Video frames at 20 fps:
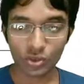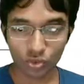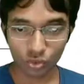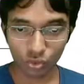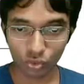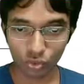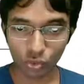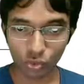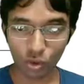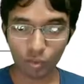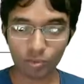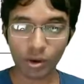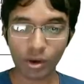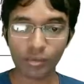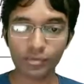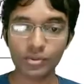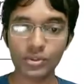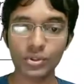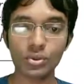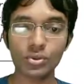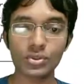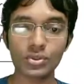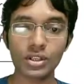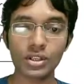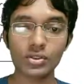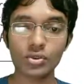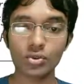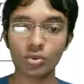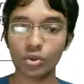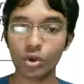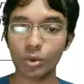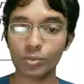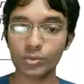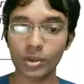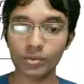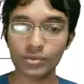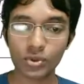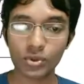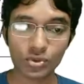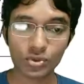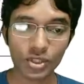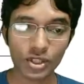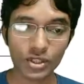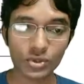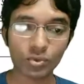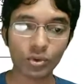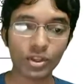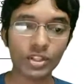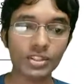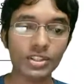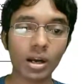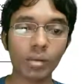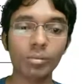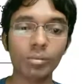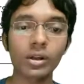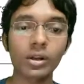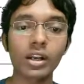groups of users, for example,